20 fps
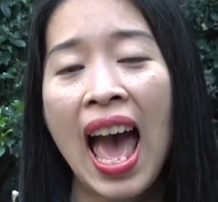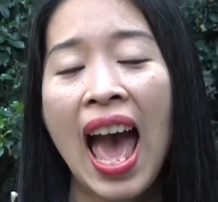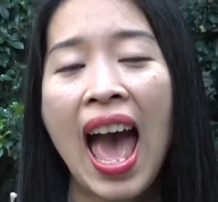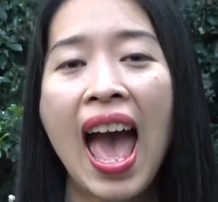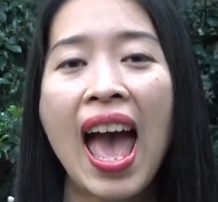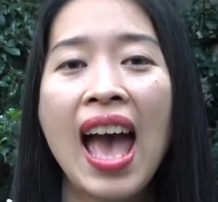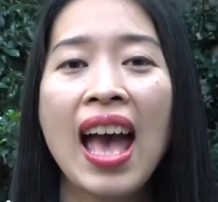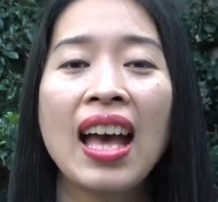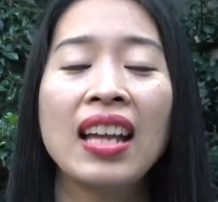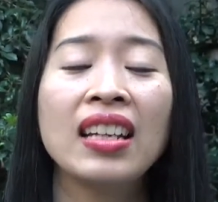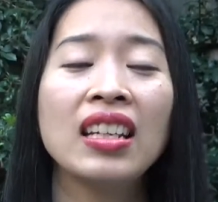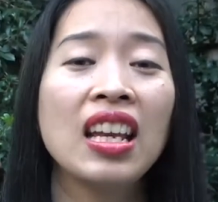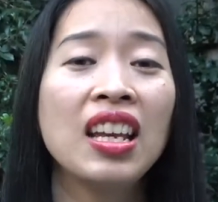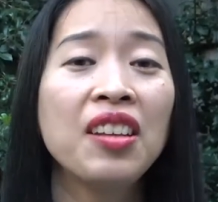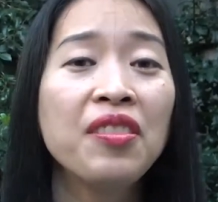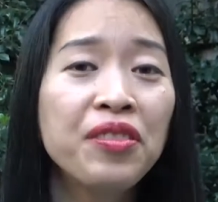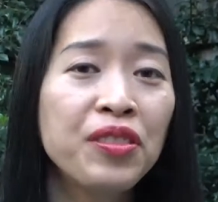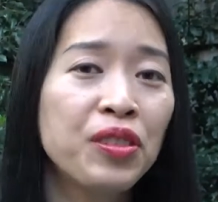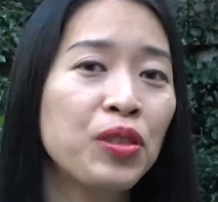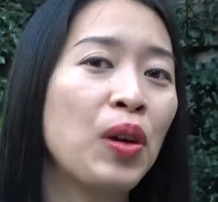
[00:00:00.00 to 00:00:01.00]
and
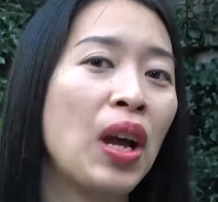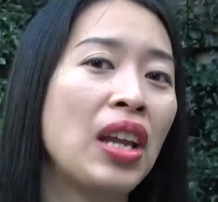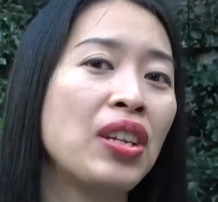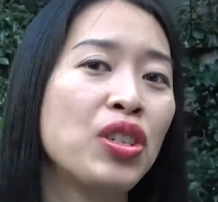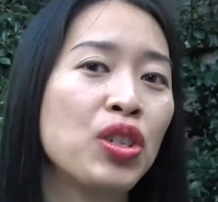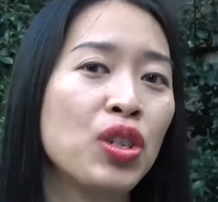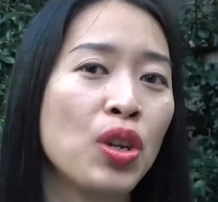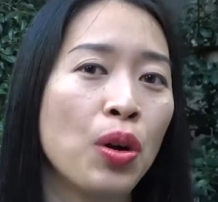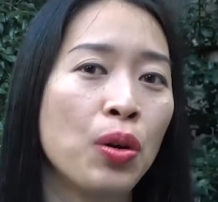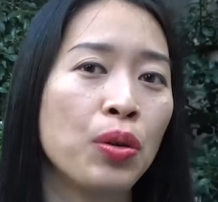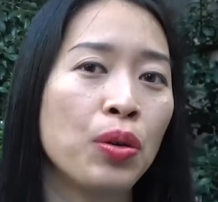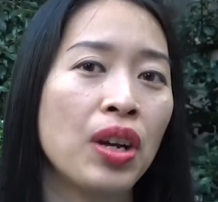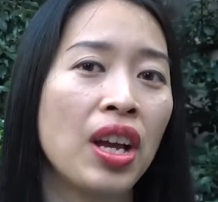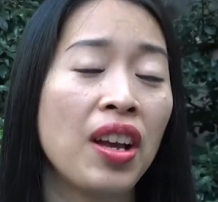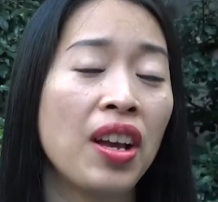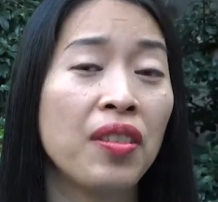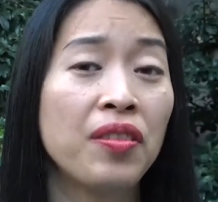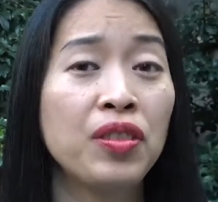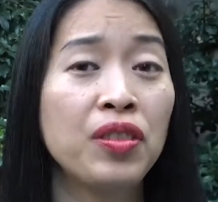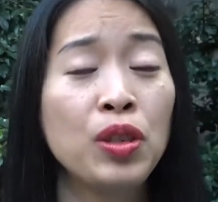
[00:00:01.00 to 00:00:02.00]
influential
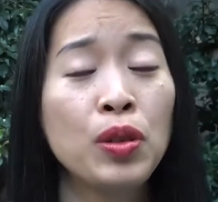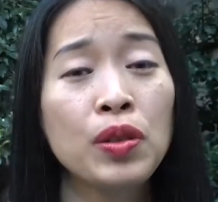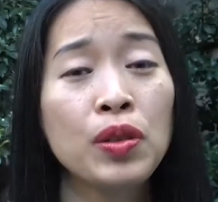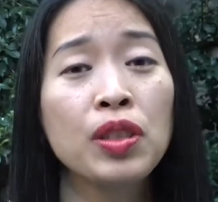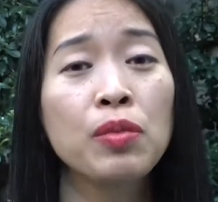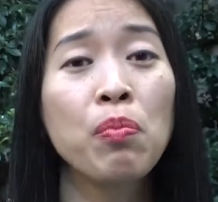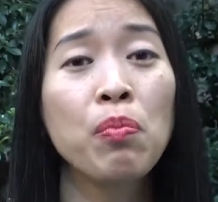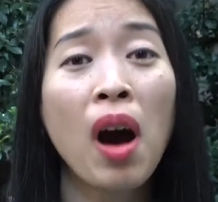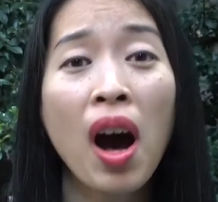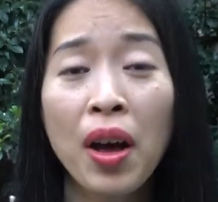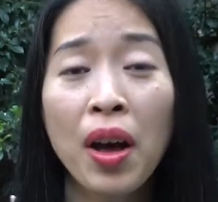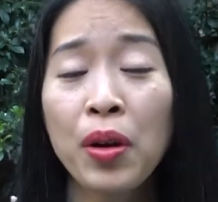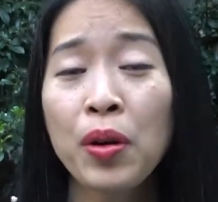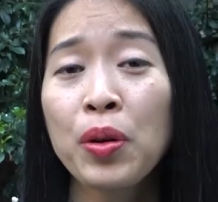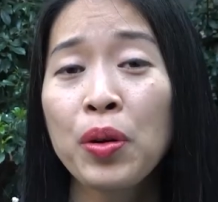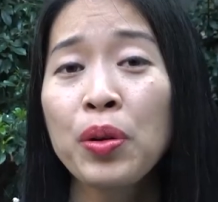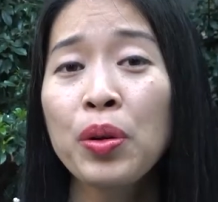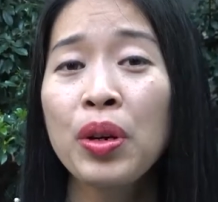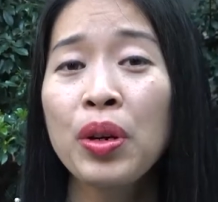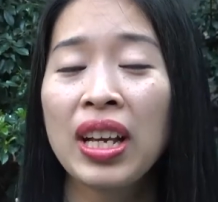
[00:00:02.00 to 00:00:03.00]
if you
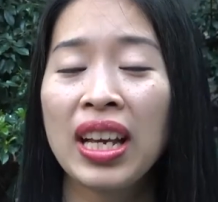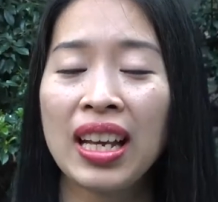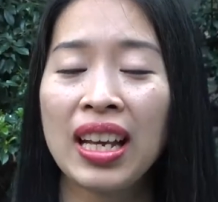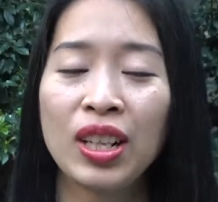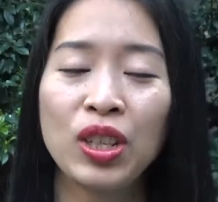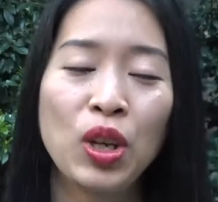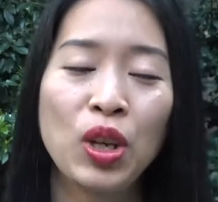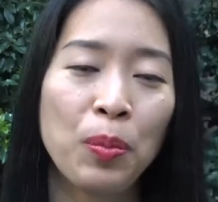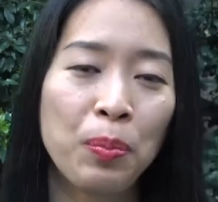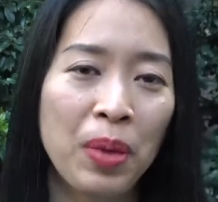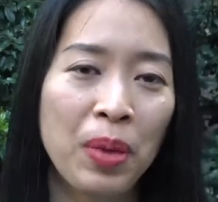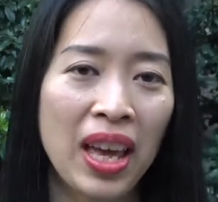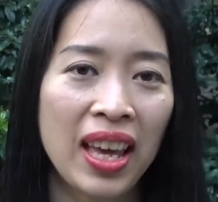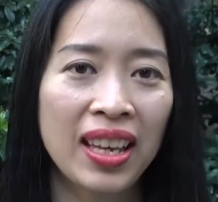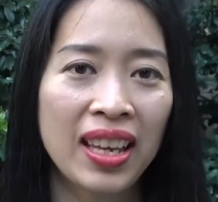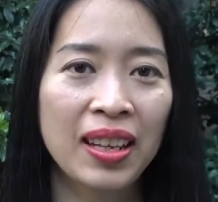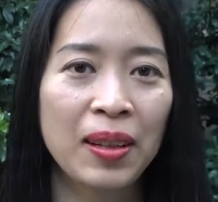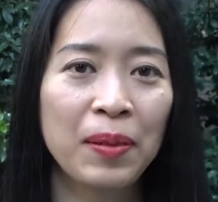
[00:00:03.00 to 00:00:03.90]
smile in your pic.